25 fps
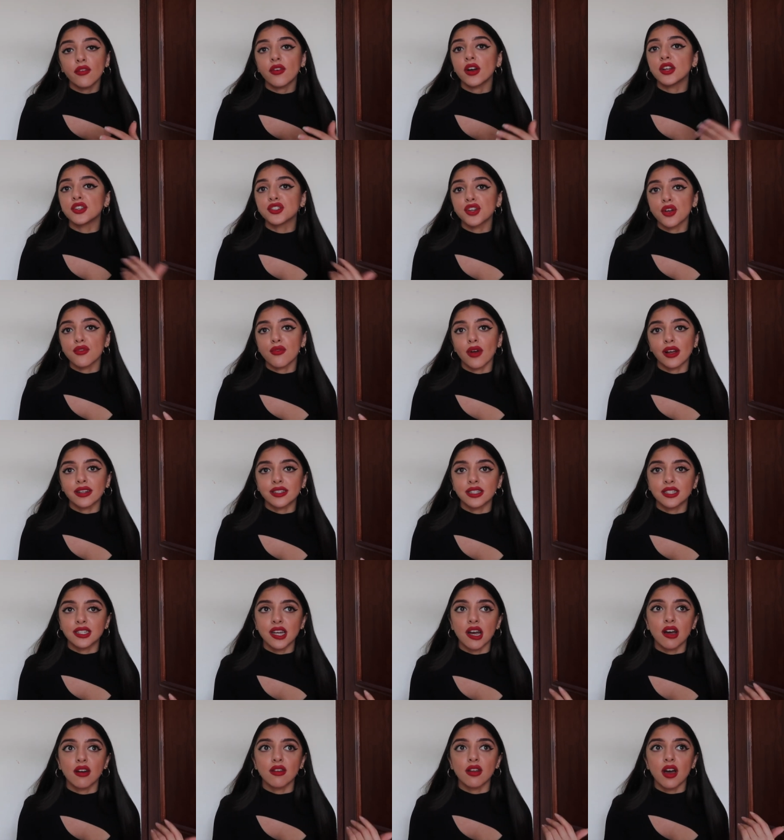If I don't write
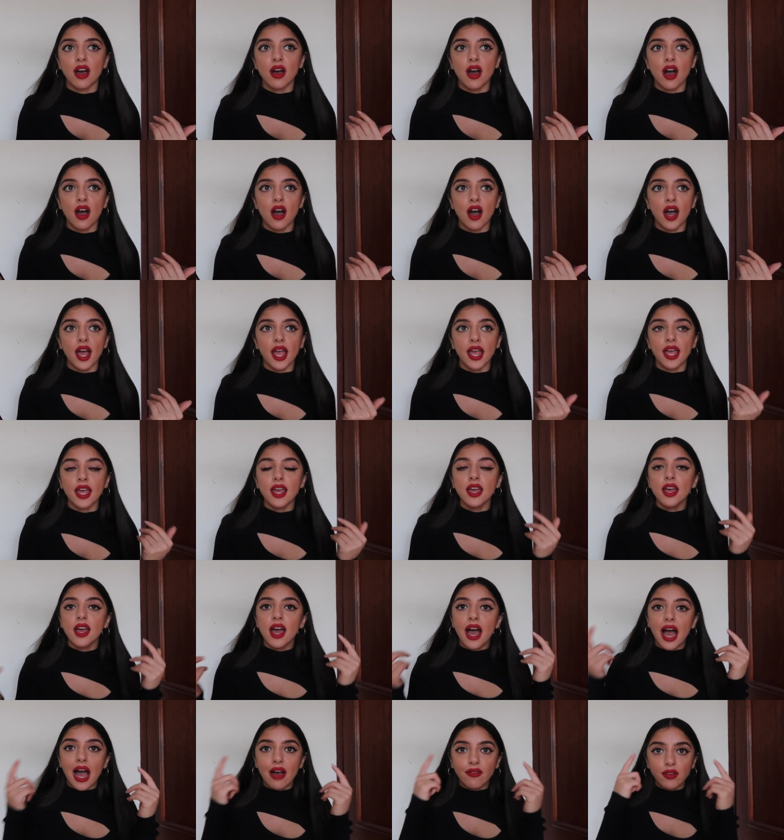it down, I
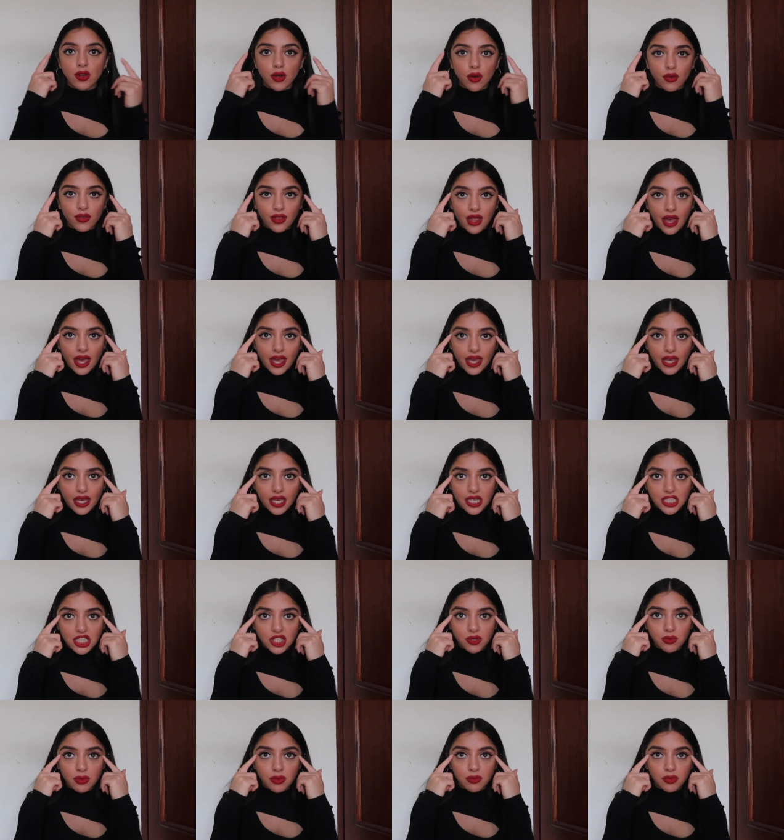haven't got that
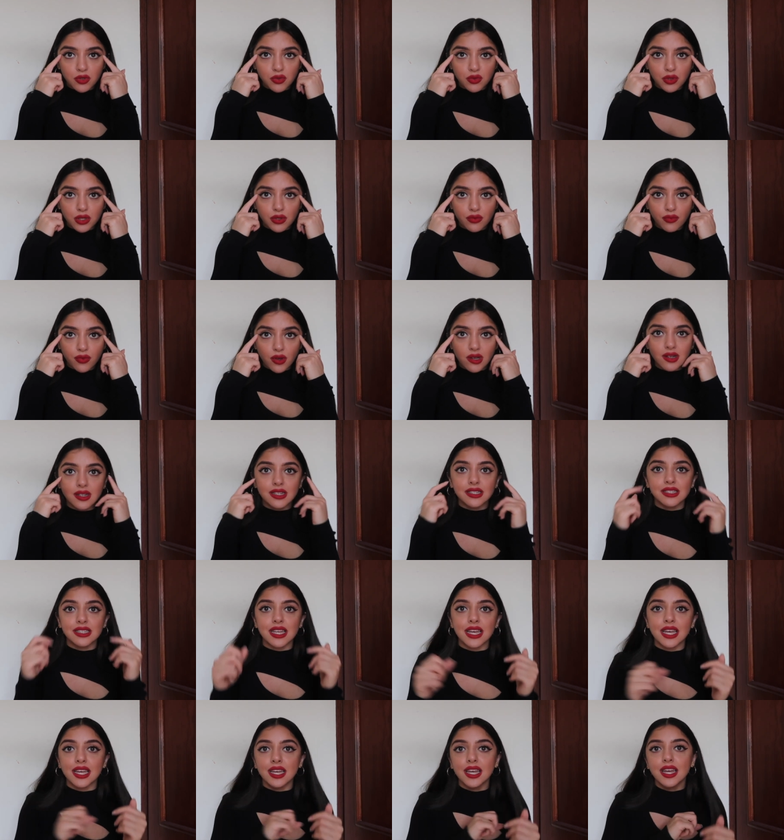engagement between
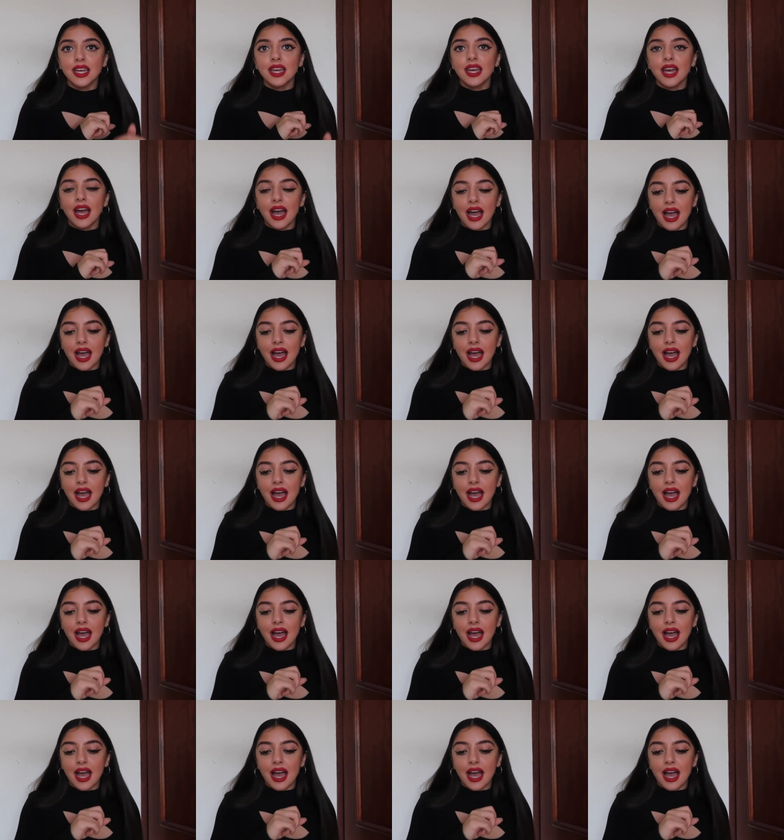focusing